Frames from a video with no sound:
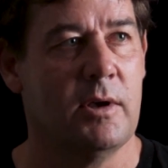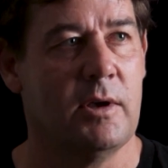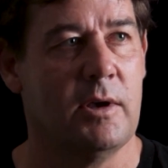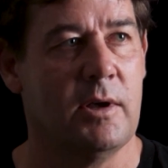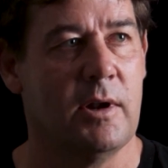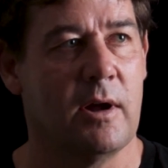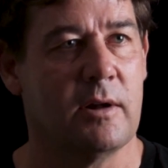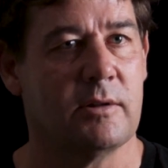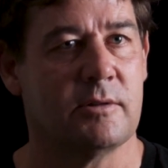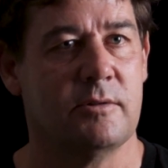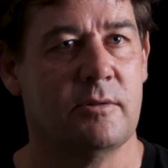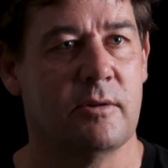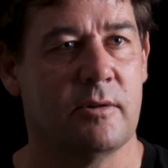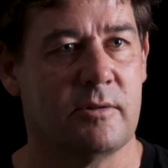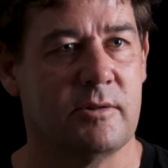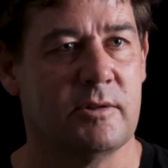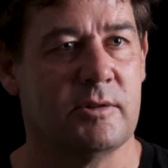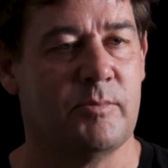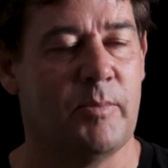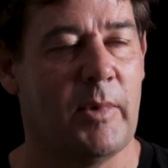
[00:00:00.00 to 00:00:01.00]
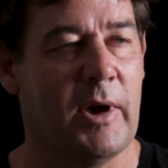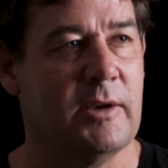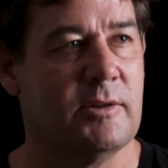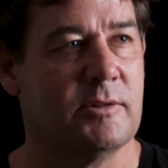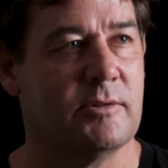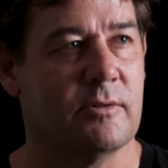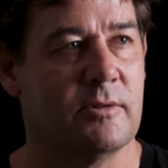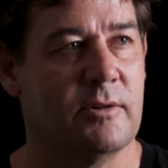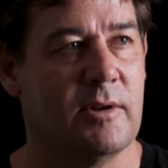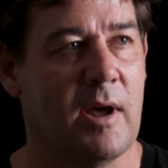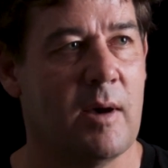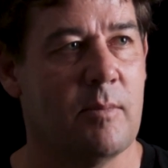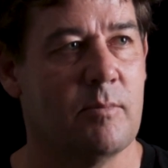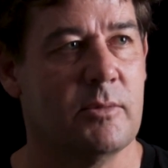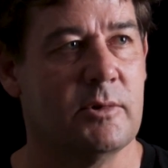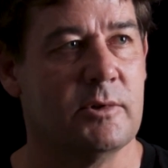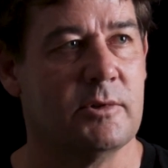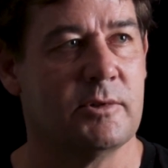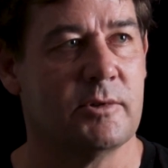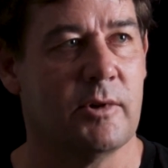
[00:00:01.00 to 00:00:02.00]
It's not just based on
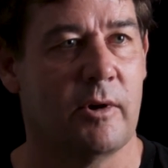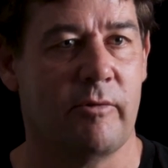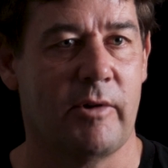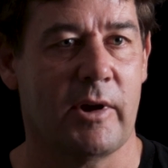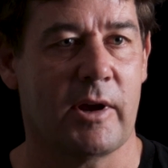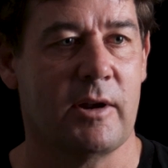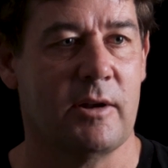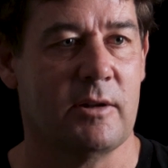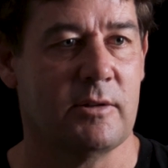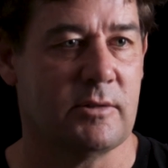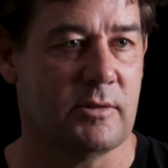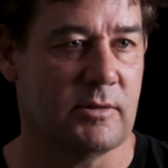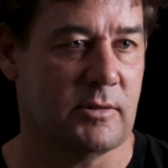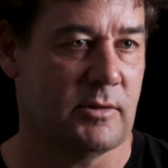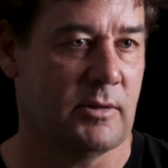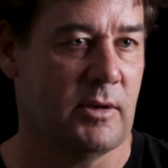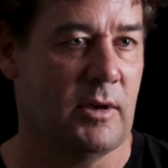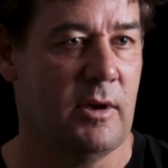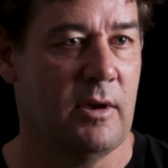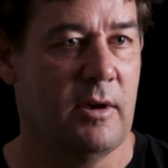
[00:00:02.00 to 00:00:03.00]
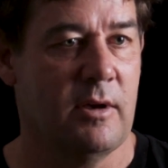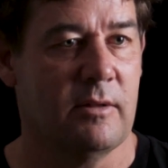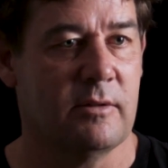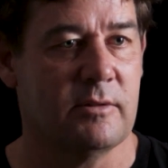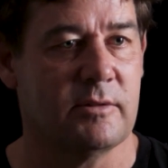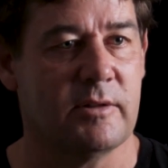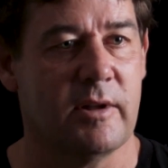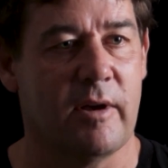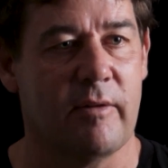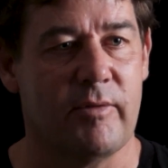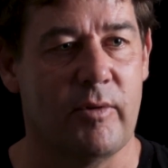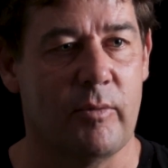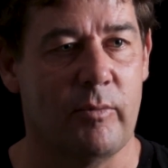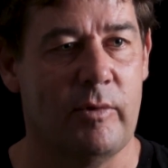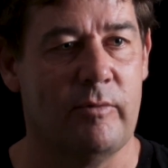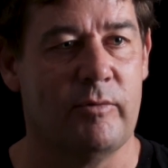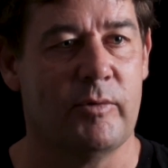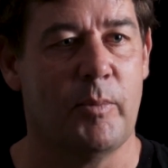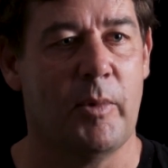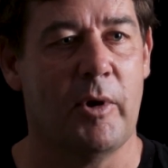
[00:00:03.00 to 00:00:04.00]
numbers. So I reckon it's the stuff that
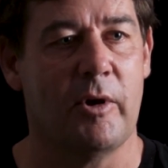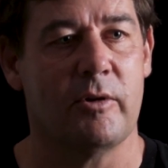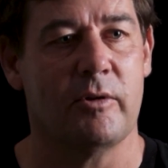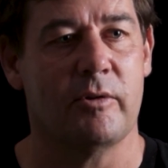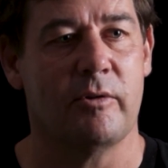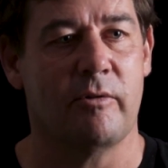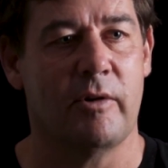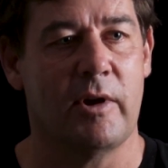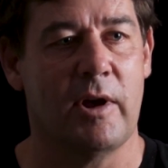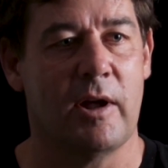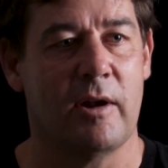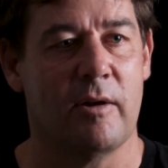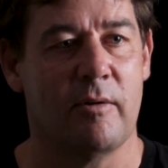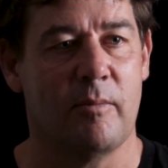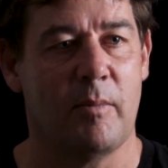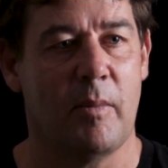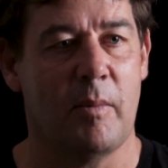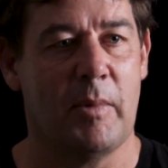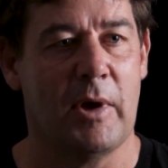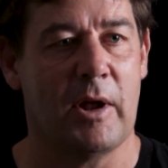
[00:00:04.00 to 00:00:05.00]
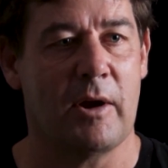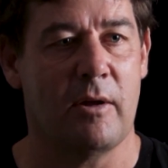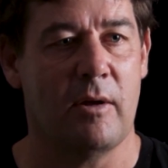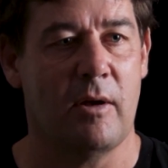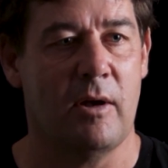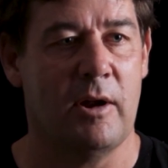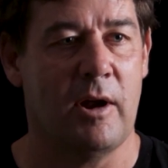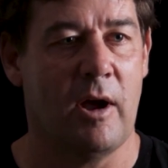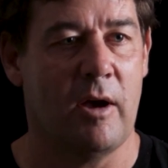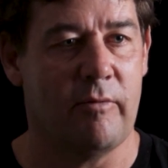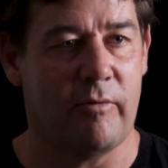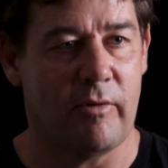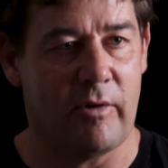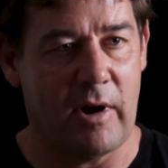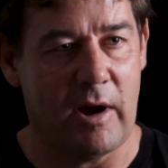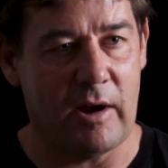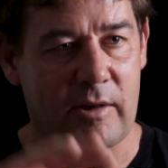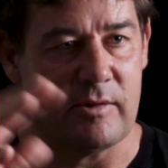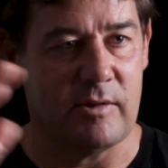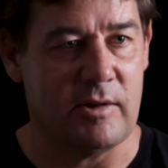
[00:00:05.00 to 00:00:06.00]
we've spoken around about an
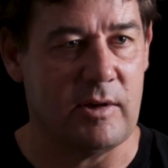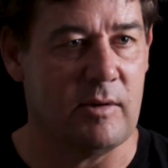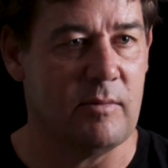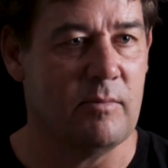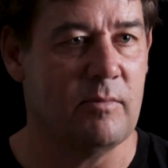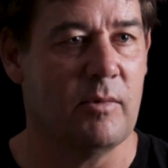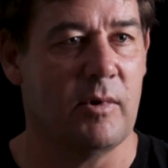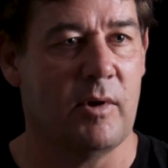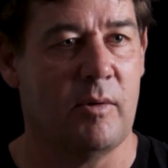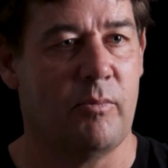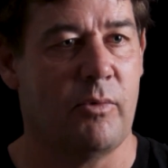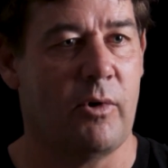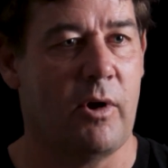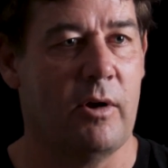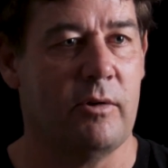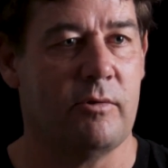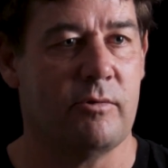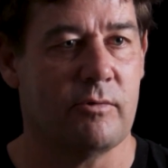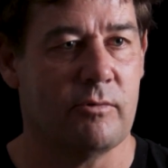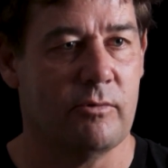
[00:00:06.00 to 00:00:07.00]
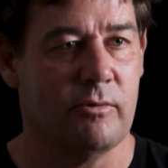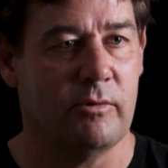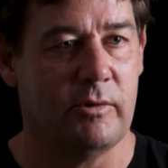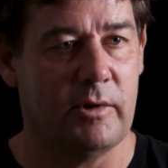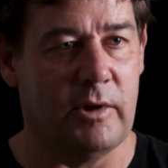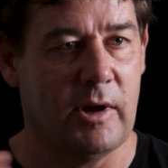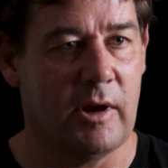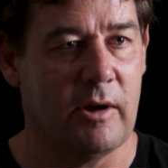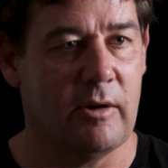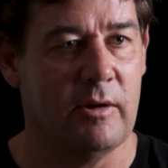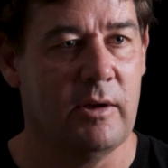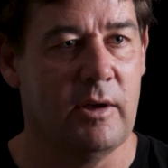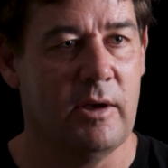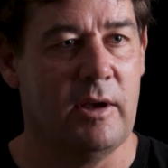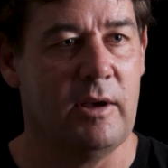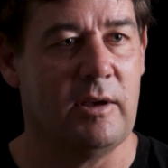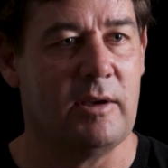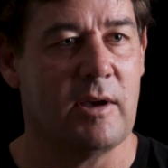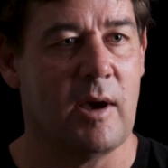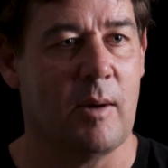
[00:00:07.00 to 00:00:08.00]
overarching approach, or,
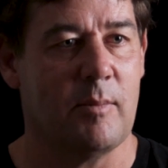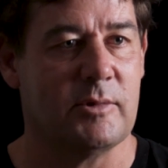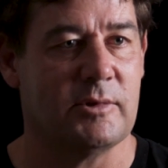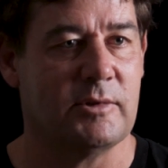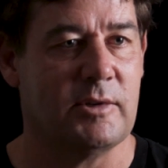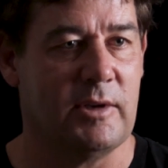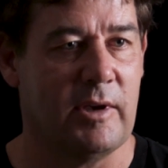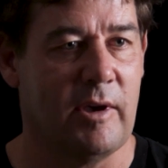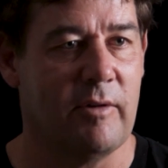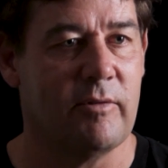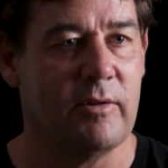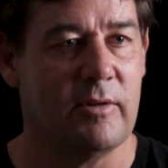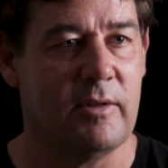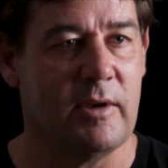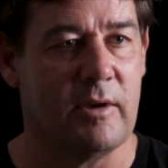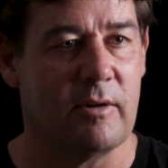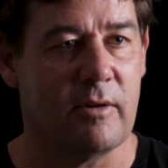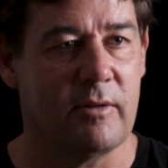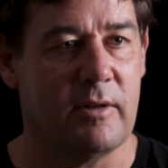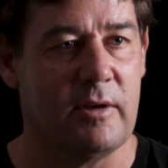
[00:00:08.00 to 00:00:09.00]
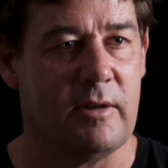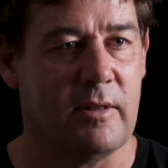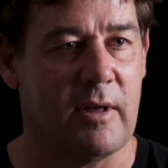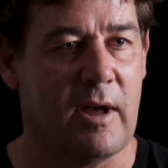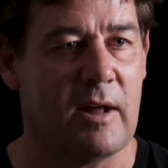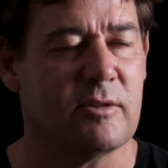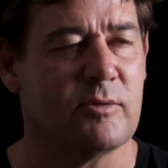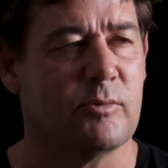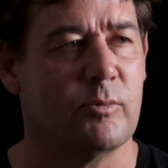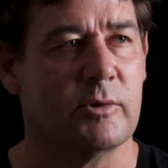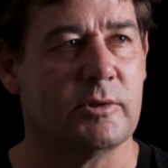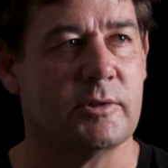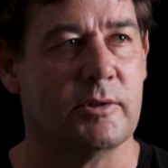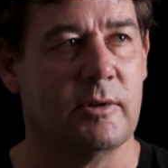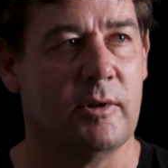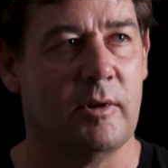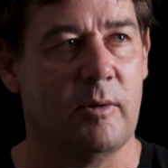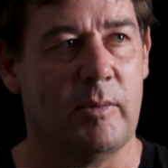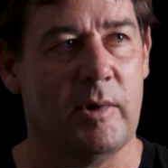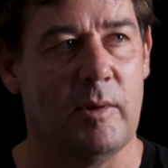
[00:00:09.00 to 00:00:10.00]
encompassing everything. I think that's what's a
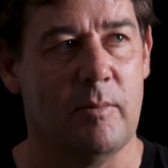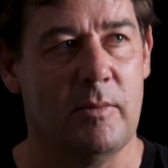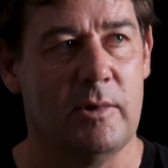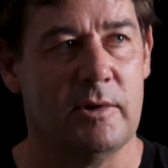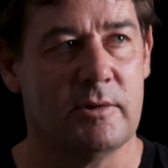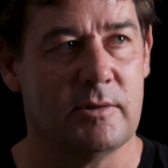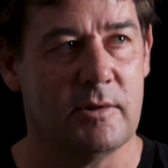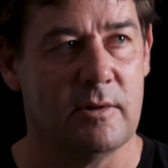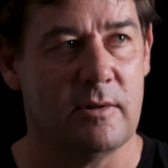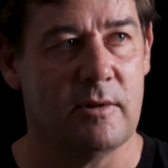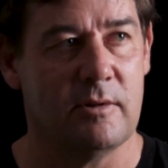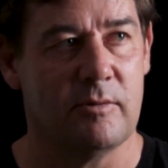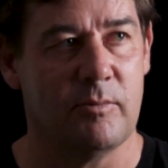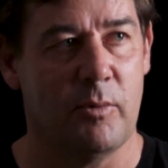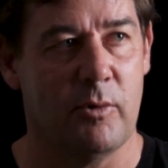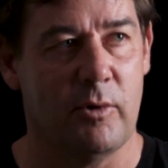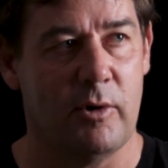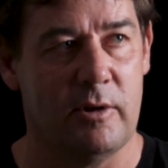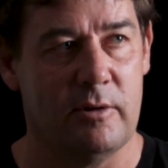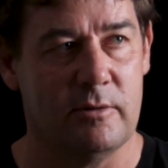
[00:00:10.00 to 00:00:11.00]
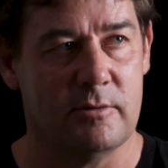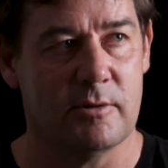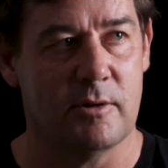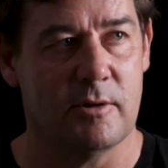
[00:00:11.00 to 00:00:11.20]
little bit missed at this point in